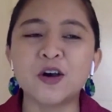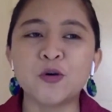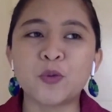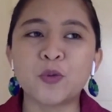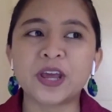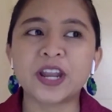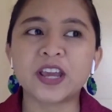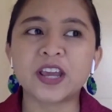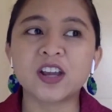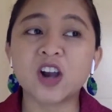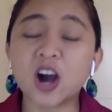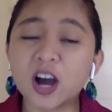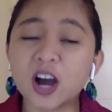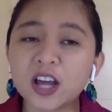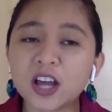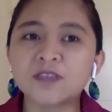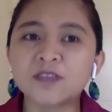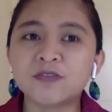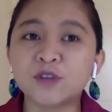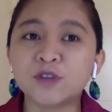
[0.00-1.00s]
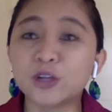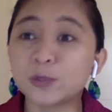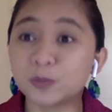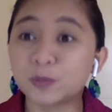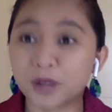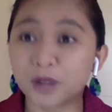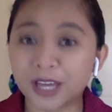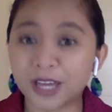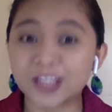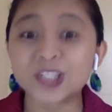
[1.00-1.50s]
When I got a
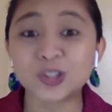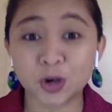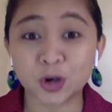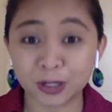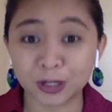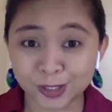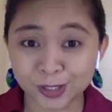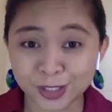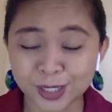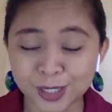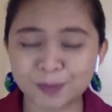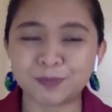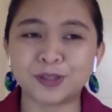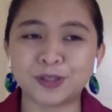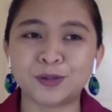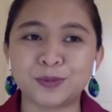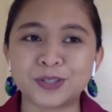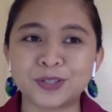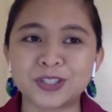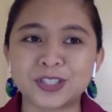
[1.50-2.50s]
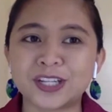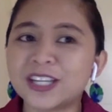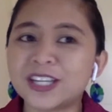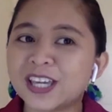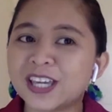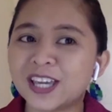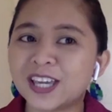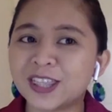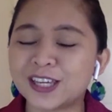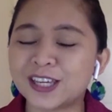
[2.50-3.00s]
Fulbright scholarship to
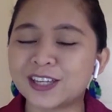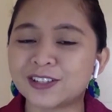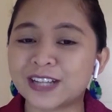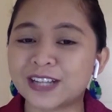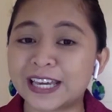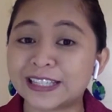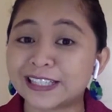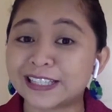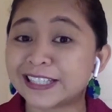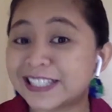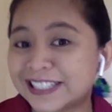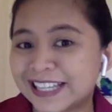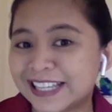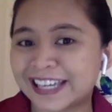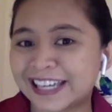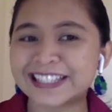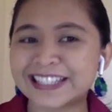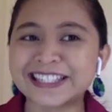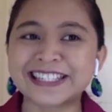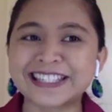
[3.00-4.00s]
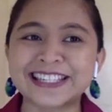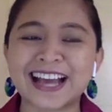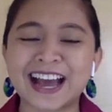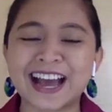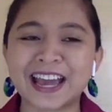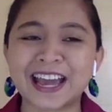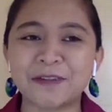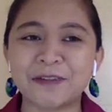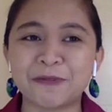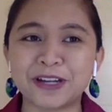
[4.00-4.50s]
study in the United States,
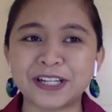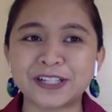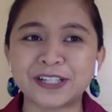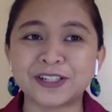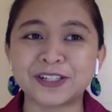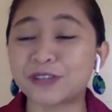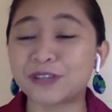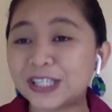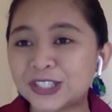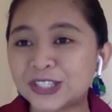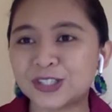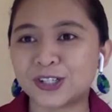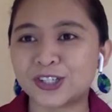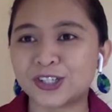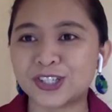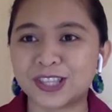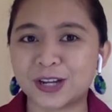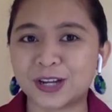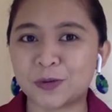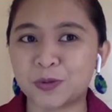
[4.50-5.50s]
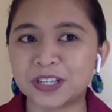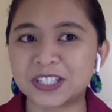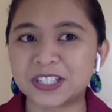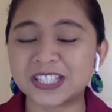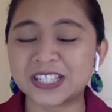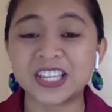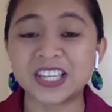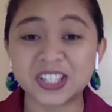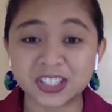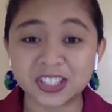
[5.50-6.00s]
I wanted a research that
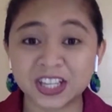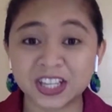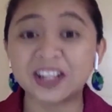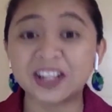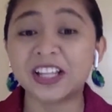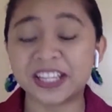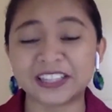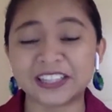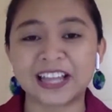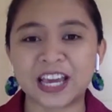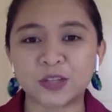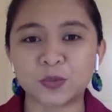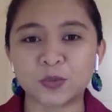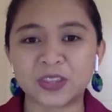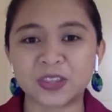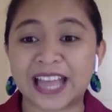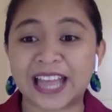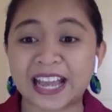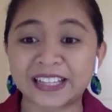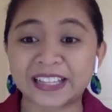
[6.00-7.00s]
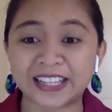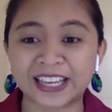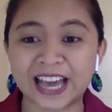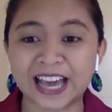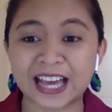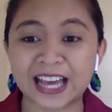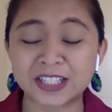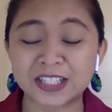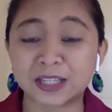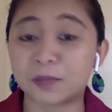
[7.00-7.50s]
was still in line with lactic
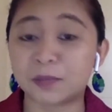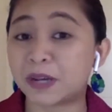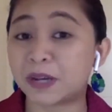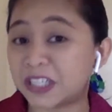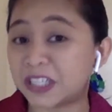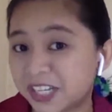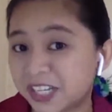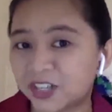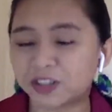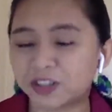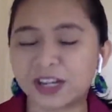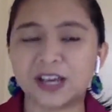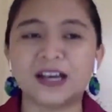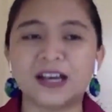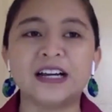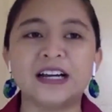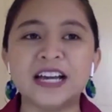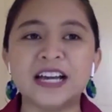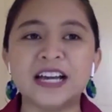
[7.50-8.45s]
acid bacteria.